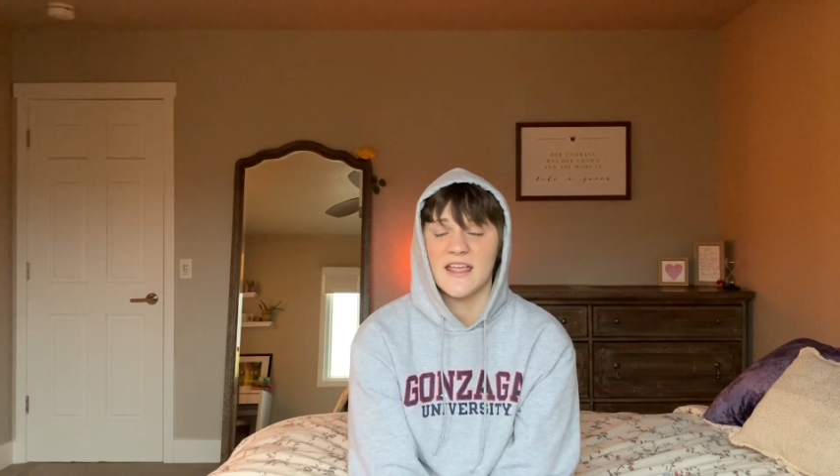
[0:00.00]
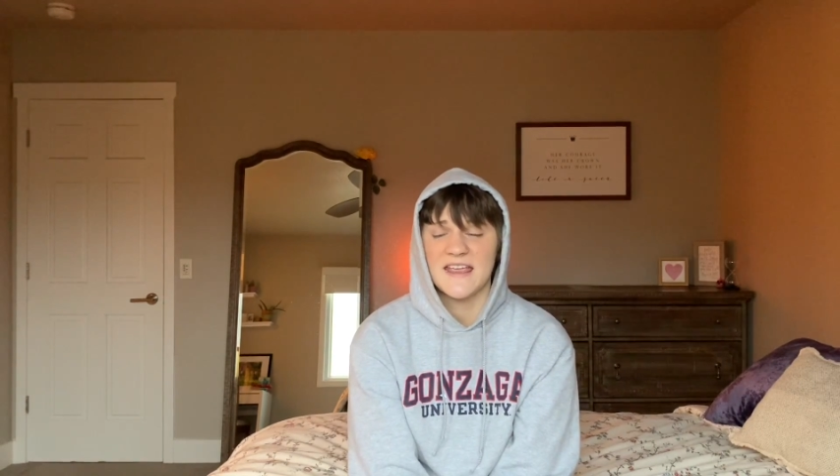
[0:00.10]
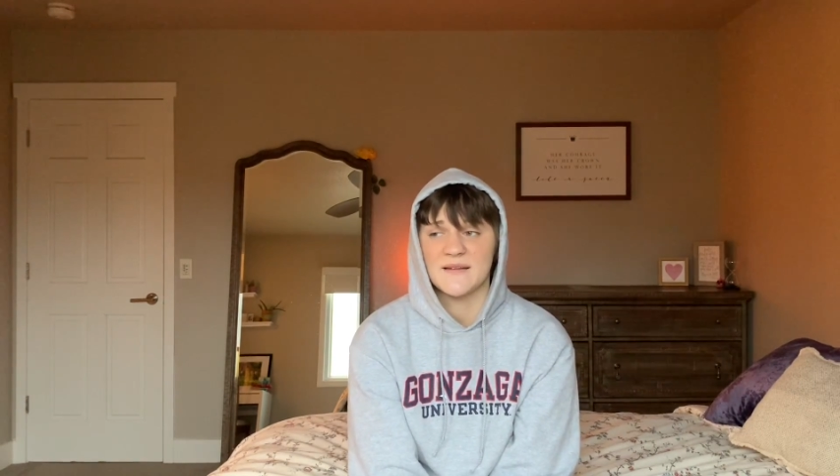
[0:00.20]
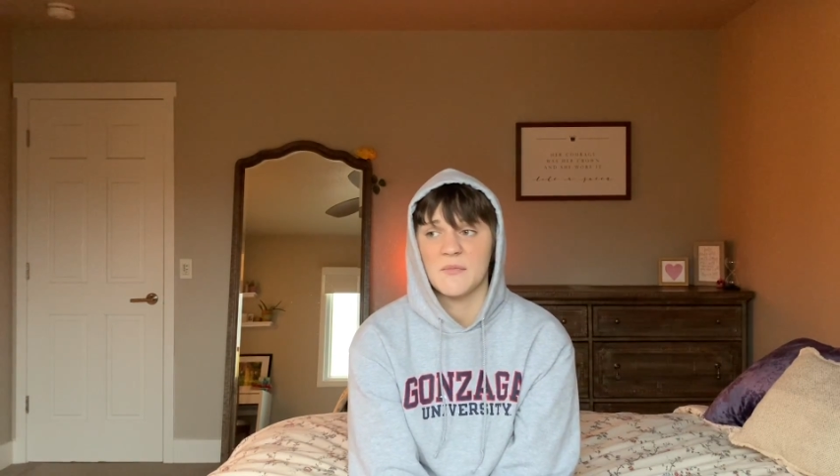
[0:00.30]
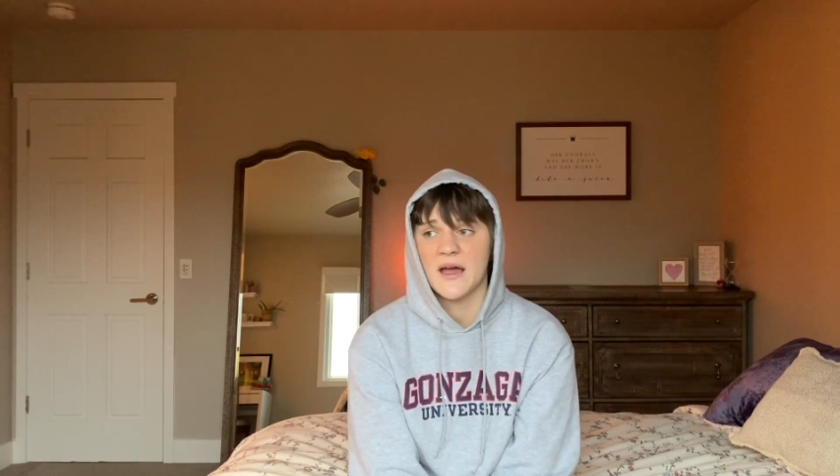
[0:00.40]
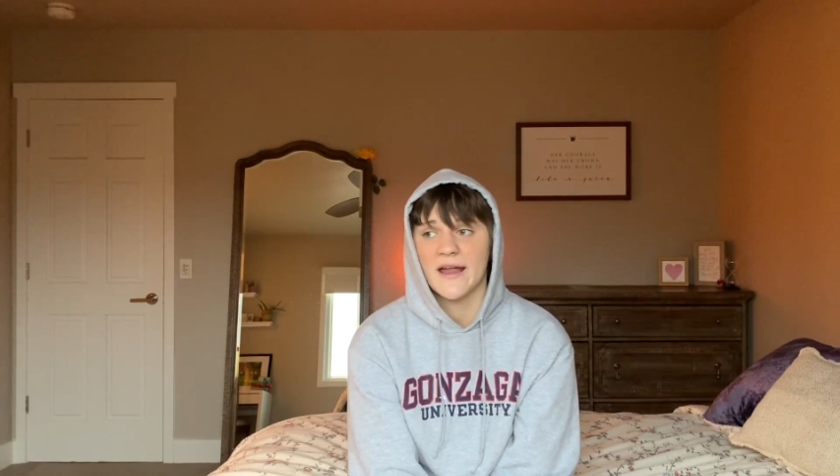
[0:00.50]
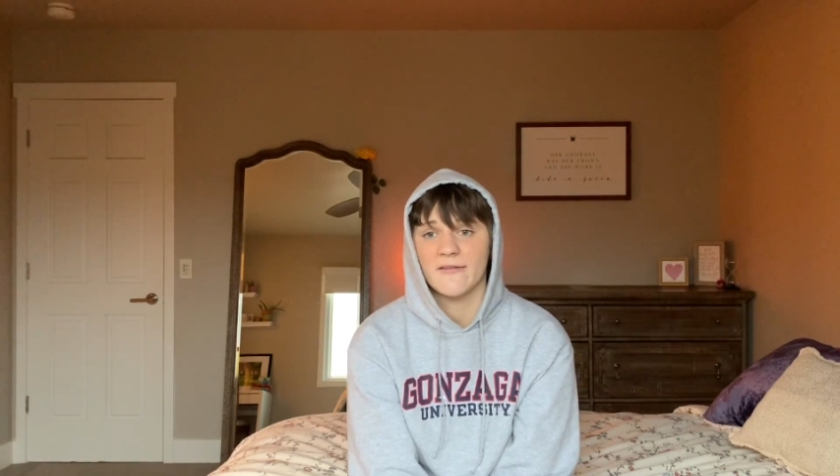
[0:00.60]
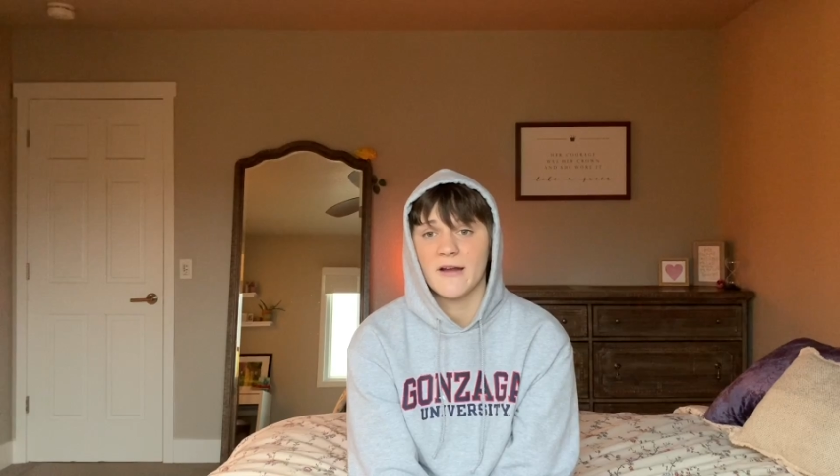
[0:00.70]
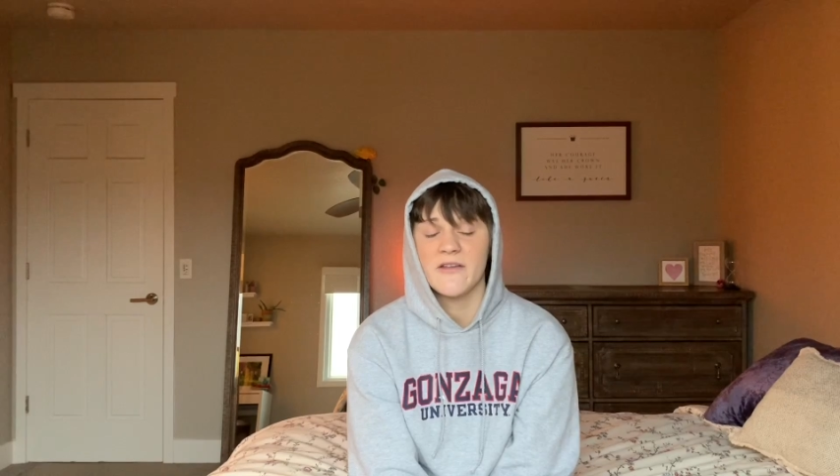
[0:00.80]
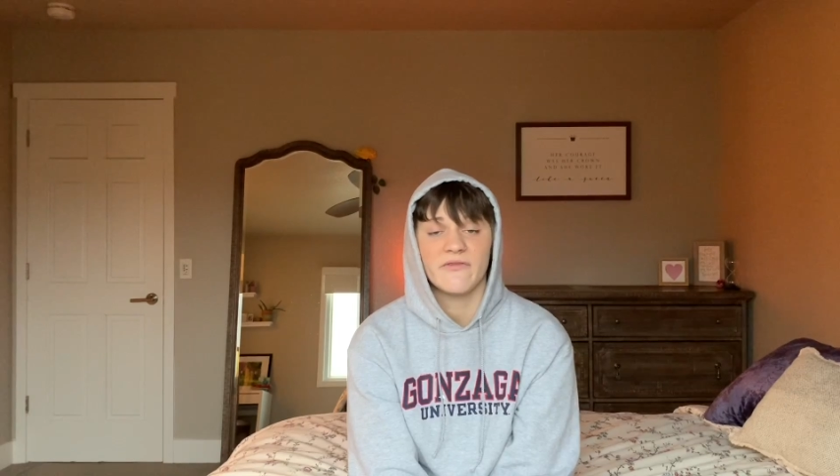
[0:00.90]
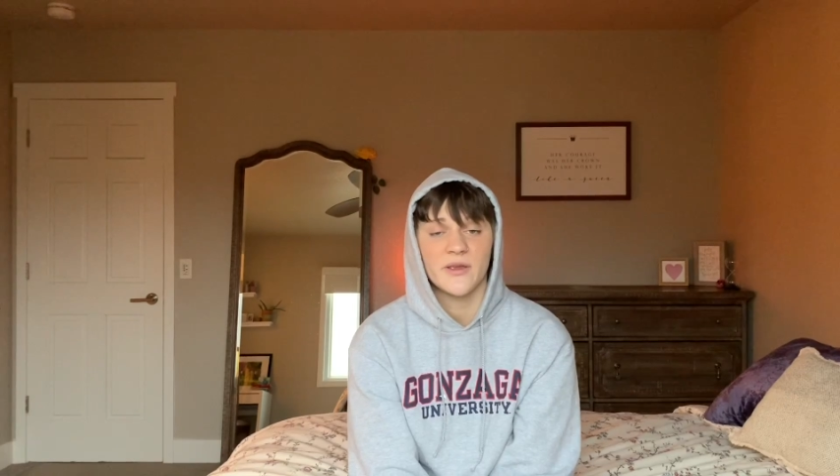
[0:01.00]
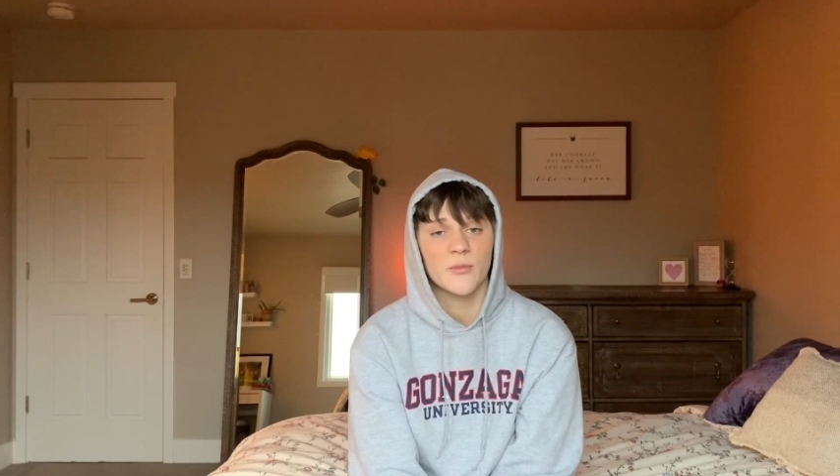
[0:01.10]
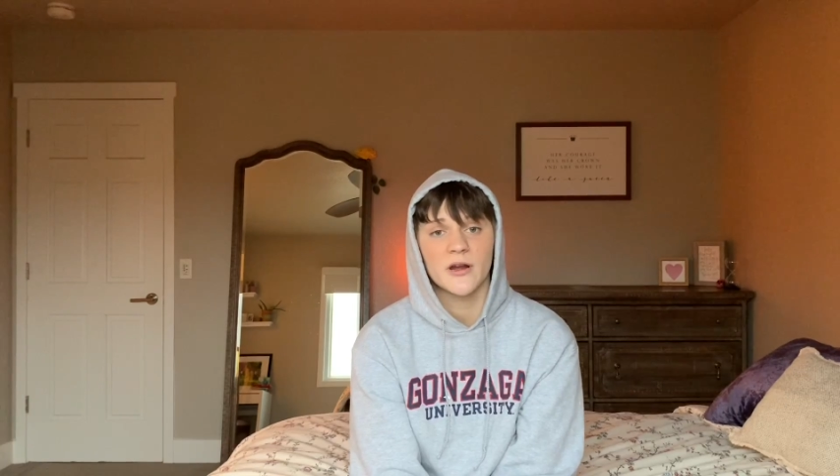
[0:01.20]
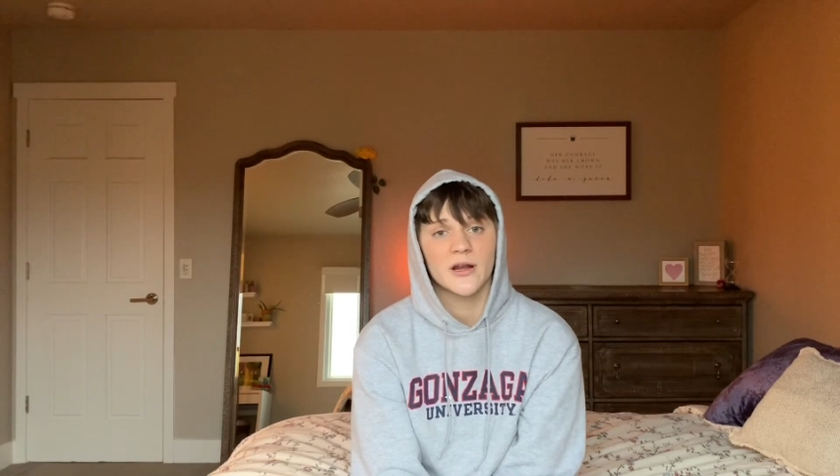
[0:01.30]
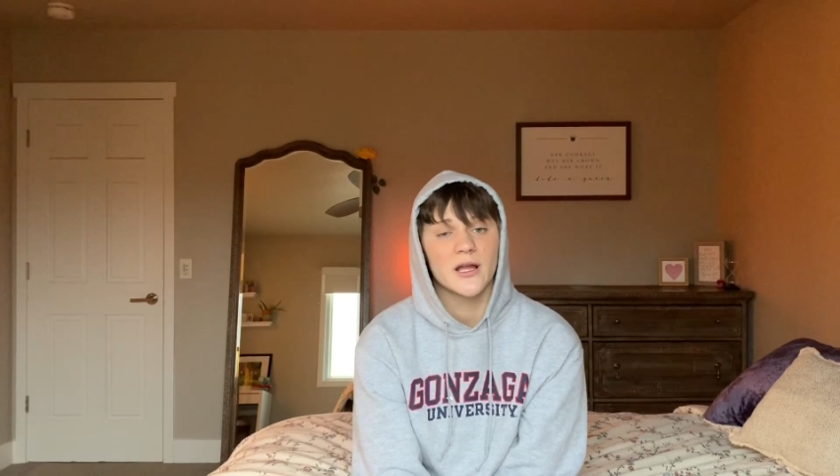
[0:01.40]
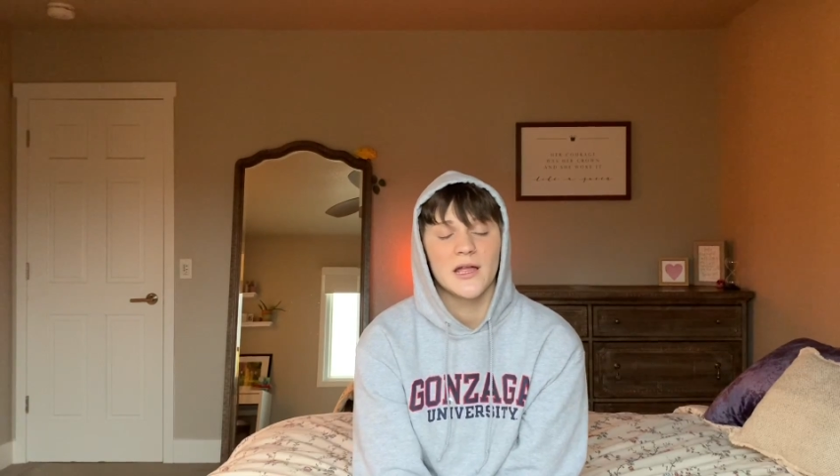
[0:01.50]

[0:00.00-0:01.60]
in my right femur,